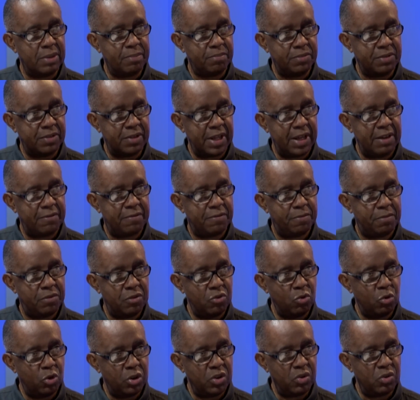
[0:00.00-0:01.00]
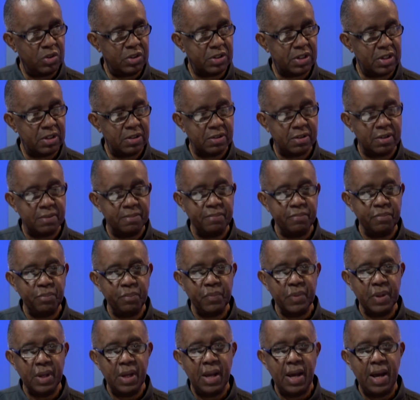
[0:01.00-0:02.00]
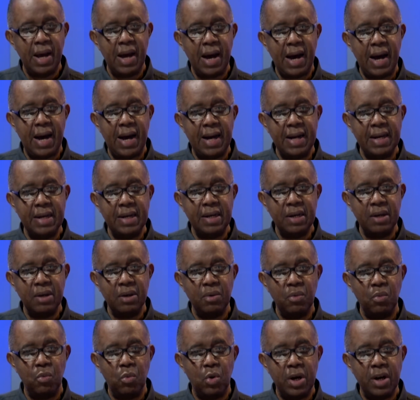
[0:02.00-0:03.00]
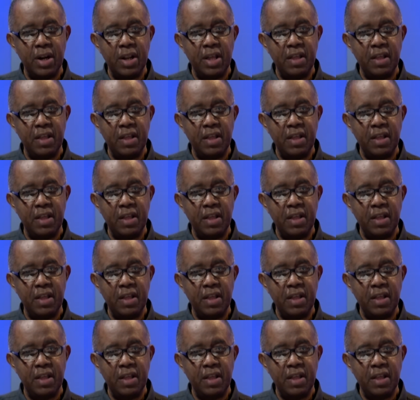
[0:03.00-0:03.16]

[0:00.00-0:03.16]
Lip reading: safe road users. And one of